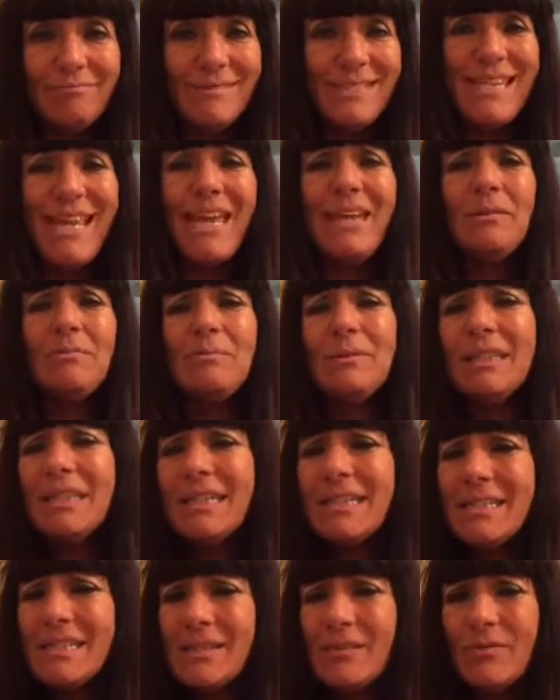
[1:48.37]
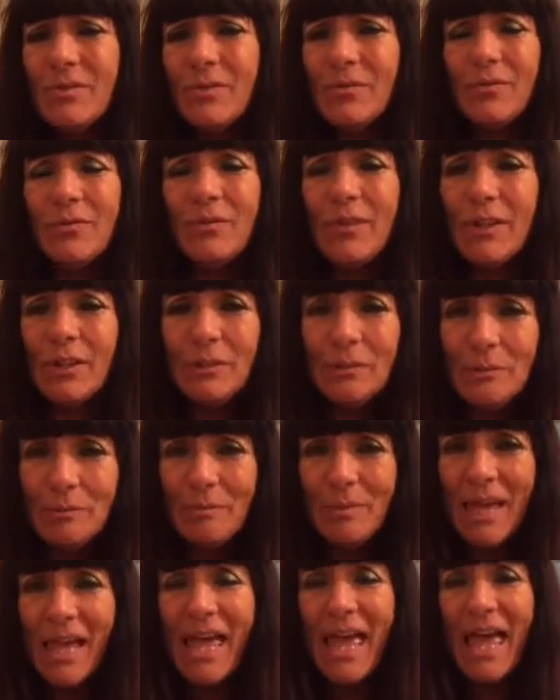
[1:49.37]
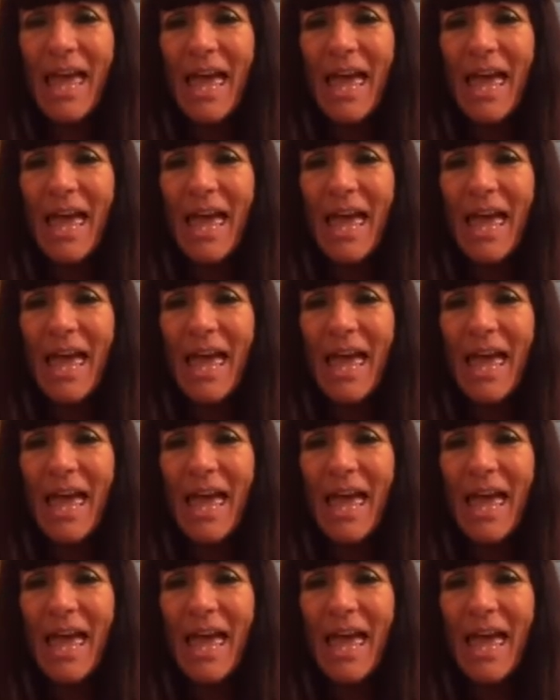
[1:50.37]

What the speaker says: 10 minutes of the film.